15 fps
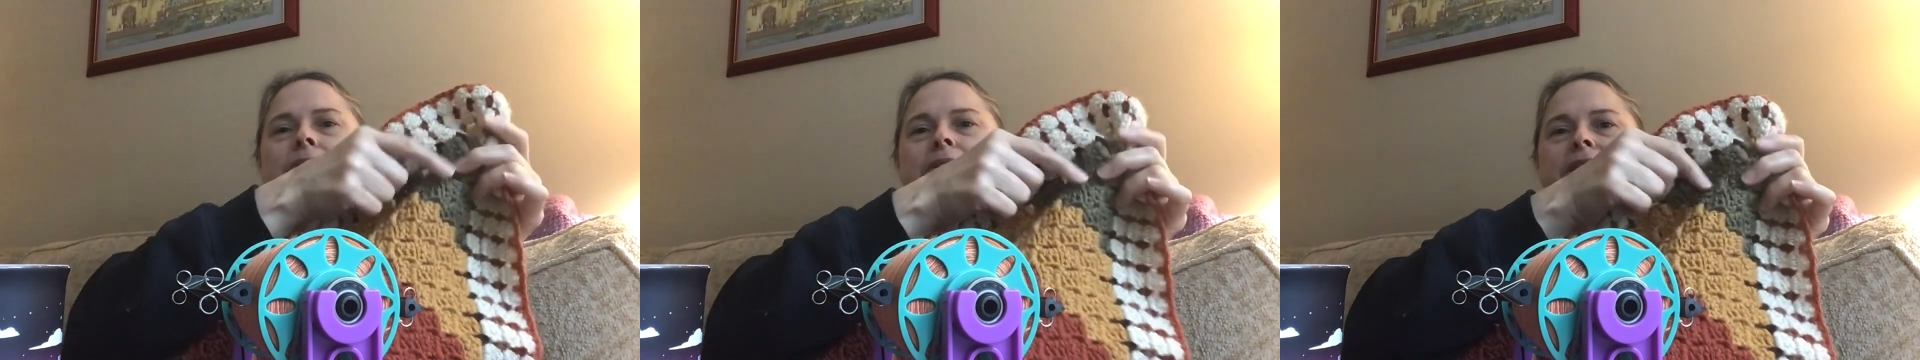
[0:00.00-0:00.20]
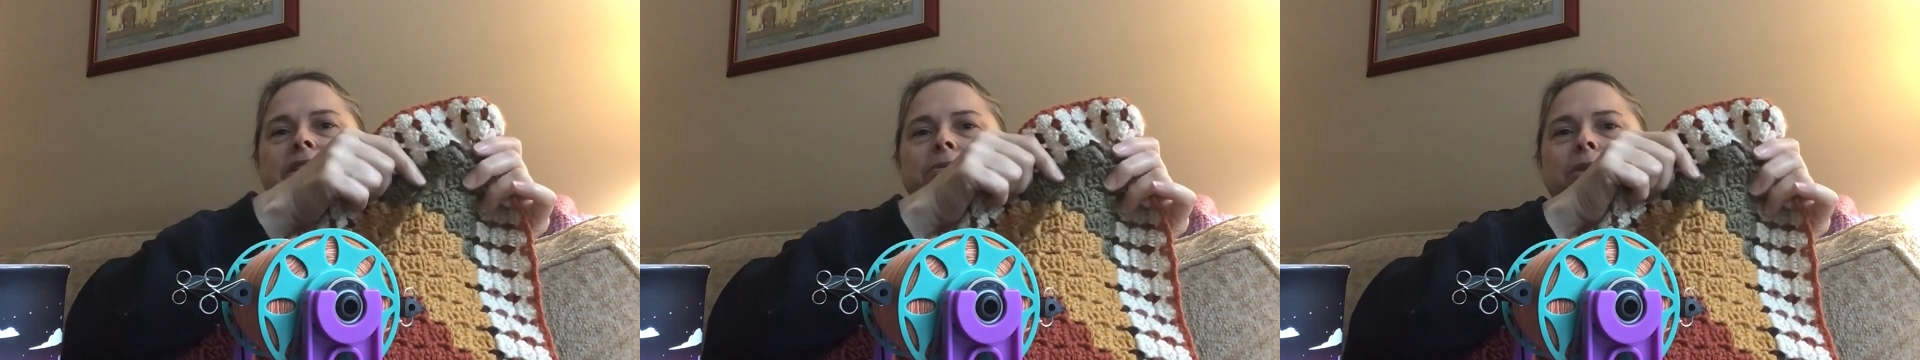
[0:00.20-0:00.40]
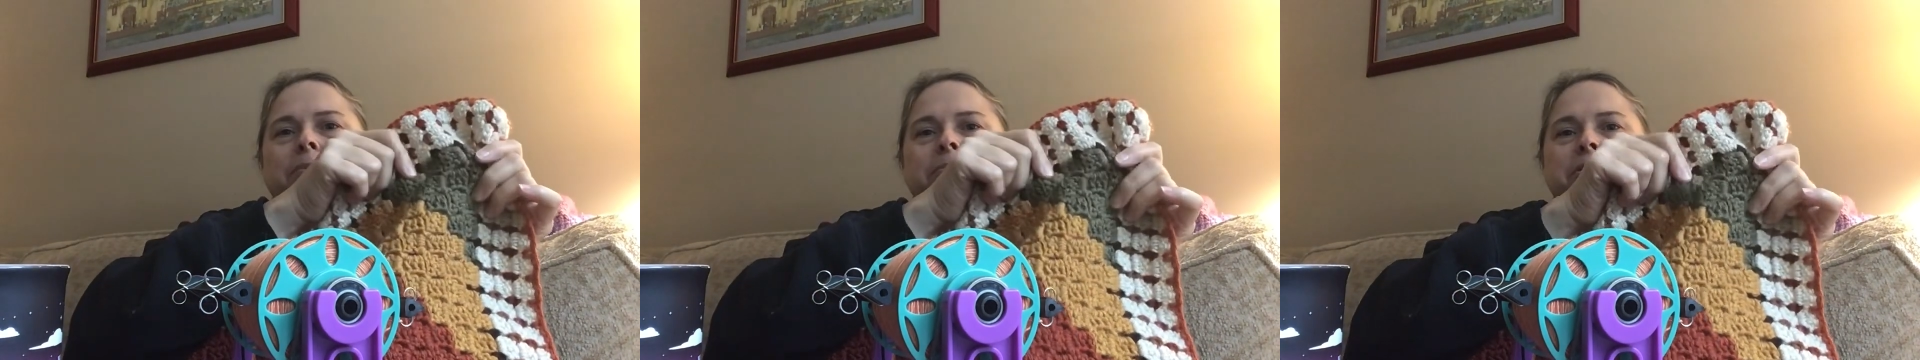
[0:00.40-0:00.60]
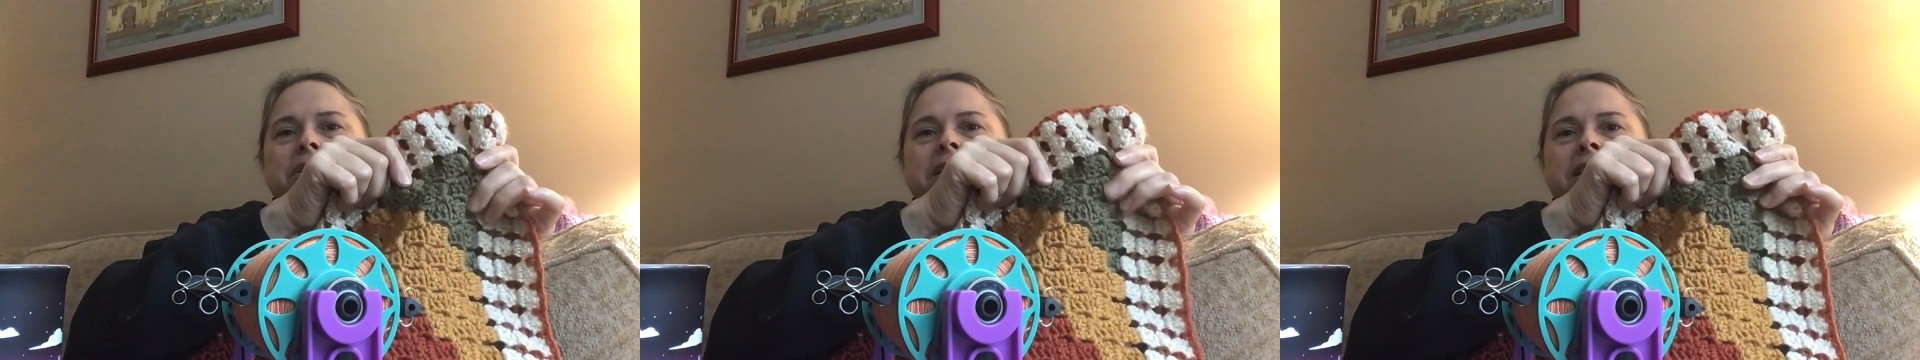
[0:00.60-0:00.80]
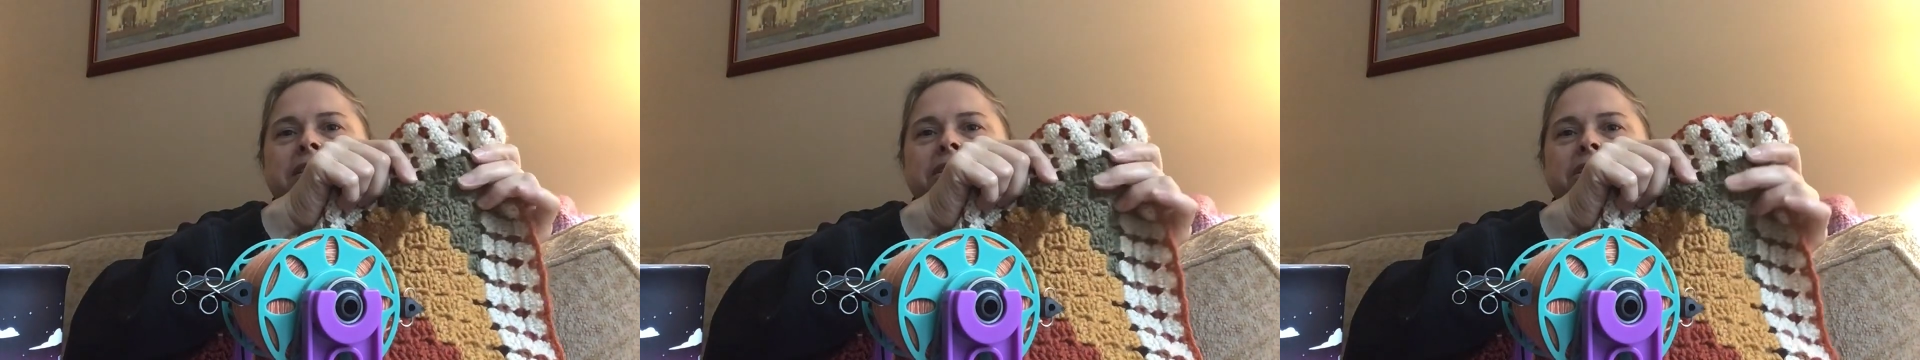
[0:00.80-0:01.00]
this
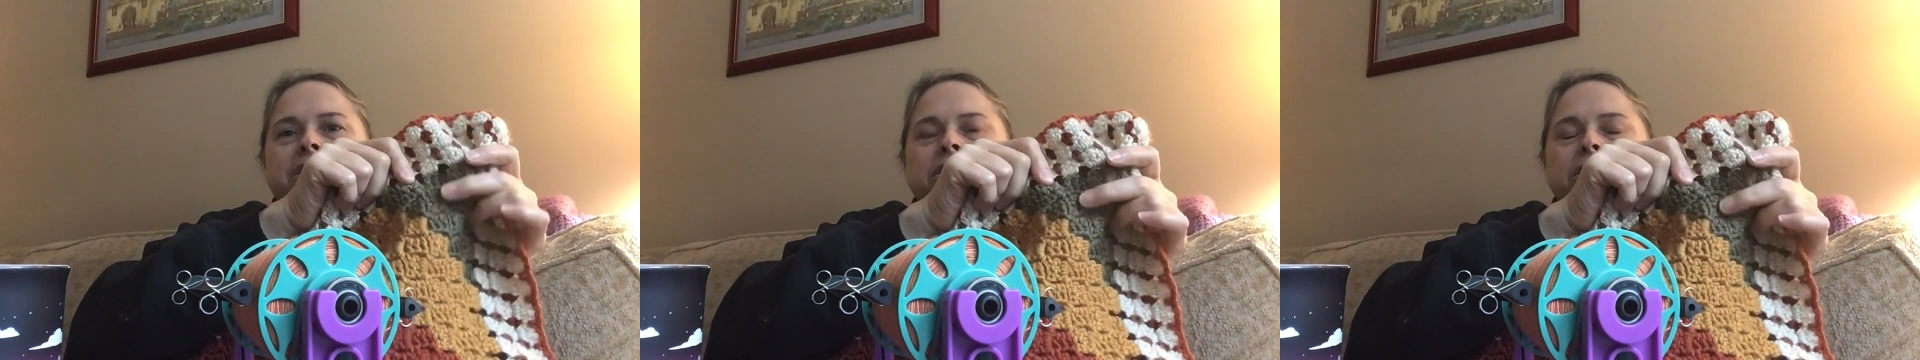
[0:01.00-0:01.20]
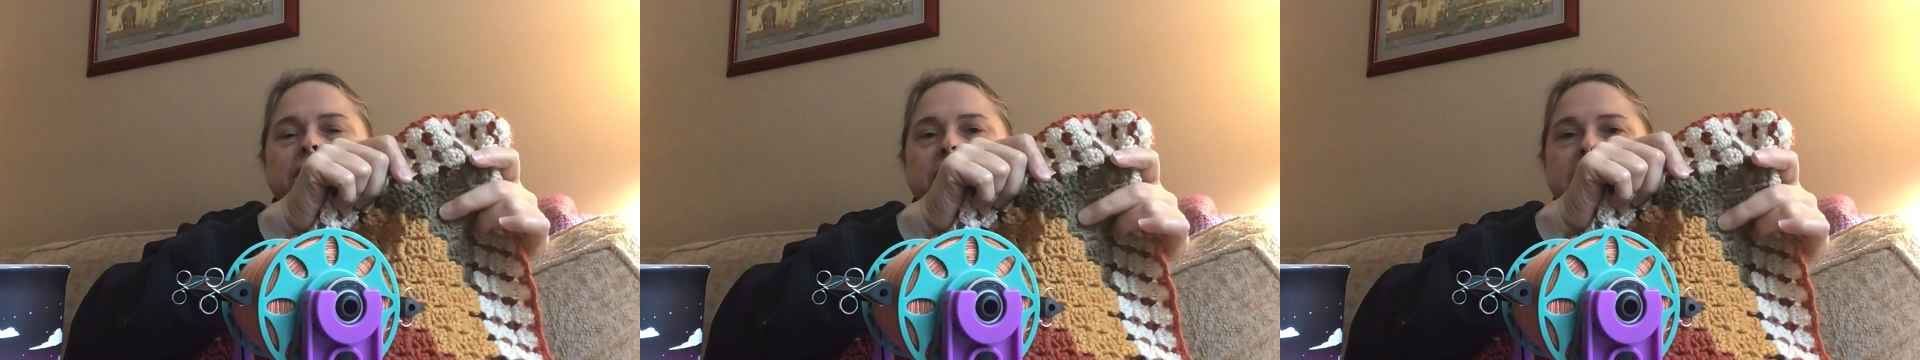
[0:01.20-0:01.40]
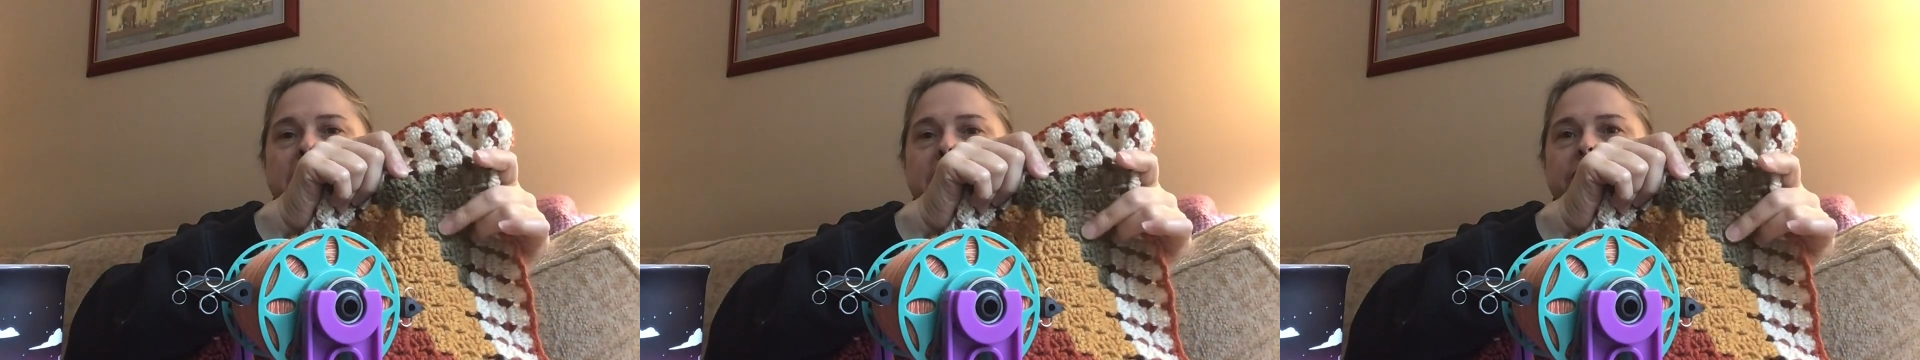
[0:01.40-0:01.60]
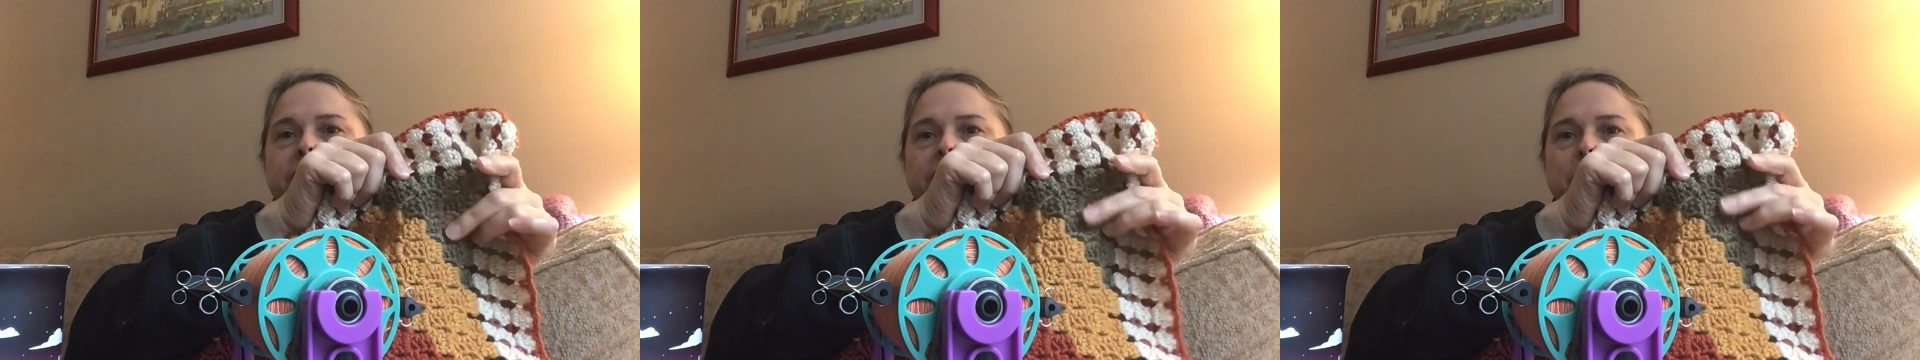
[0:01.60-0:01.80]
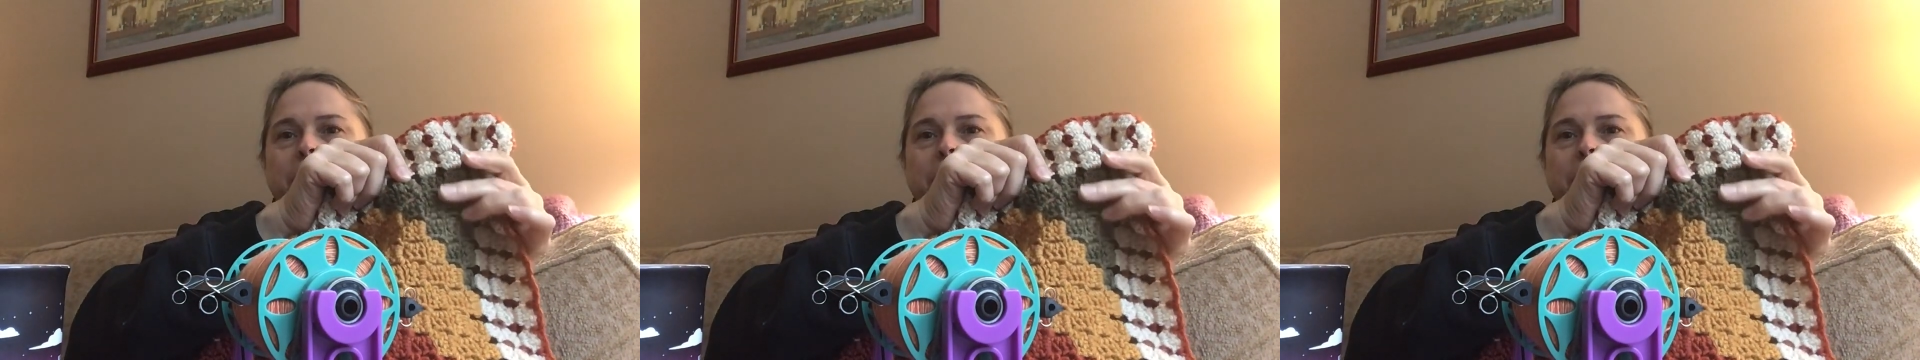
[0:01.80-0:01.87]
represents the leaves